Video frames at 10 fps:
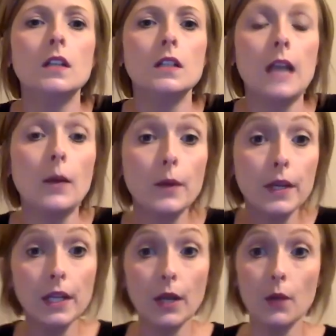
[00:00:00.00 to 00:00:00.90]
Now we're
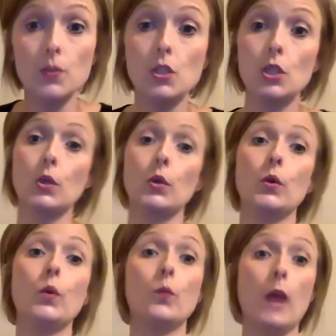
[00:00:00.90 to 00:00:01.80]
going to go
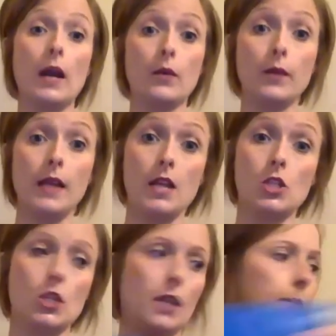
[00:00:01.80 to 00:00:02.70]
to
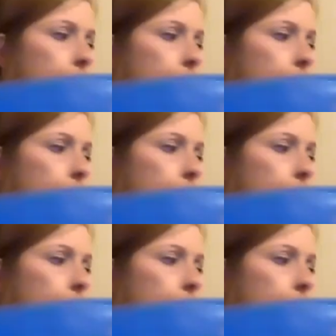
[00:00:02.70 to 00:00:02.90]
recreation.